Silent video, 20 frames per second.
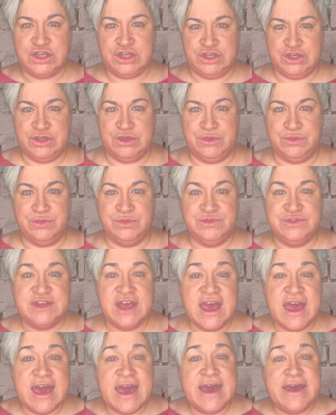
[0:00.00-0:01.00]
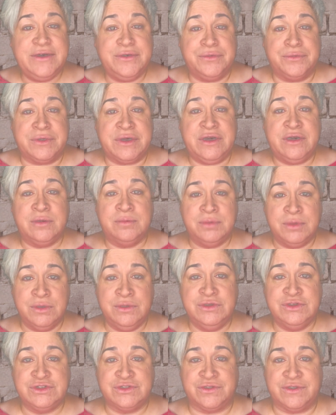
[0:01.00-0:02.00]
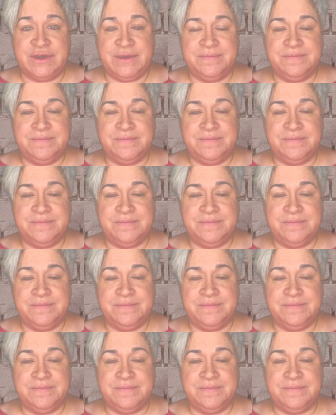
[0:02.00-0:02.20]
clearly, I'm transparent.